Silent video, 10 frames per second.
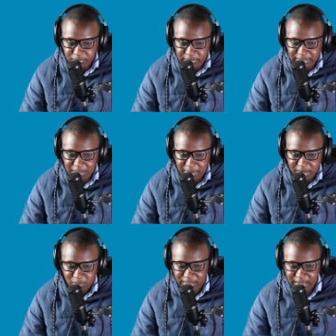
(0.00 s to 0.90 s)

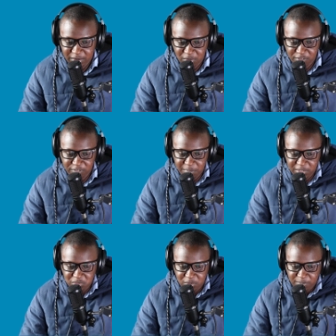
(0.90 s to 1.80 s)
determine whether an offer
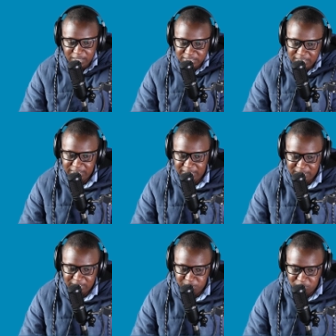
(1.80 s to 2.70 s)
meets your budget and
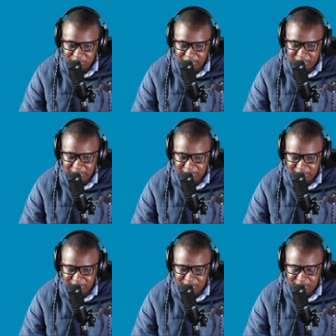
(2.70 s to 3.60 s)
transportation
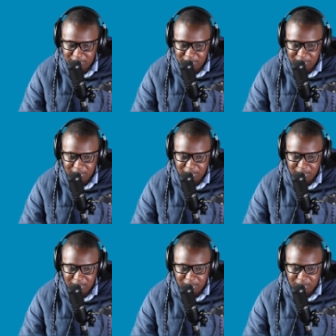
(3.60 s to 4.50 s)
needs.
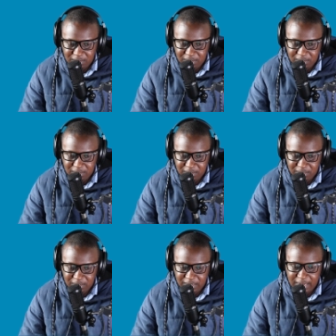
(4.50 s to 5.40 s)
and
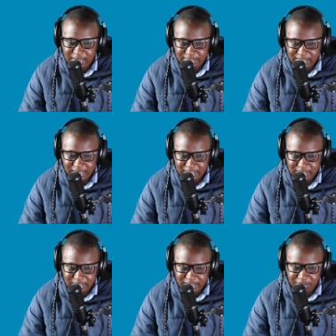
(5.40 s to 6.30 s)
then
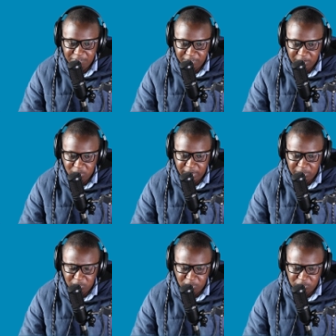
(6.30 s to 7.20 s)
understand the value
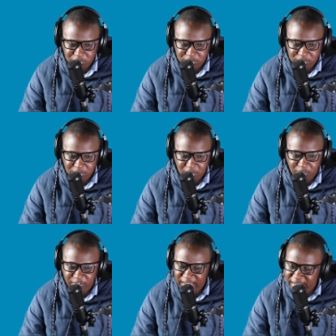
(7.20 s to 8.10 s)
and cost
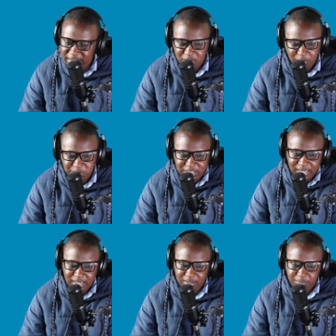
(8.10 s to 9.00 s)
of any
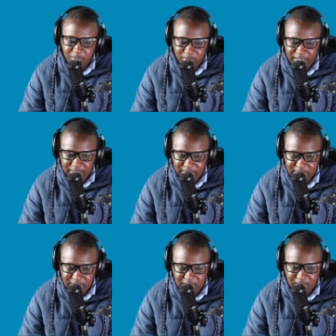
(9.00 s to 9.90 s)
optional products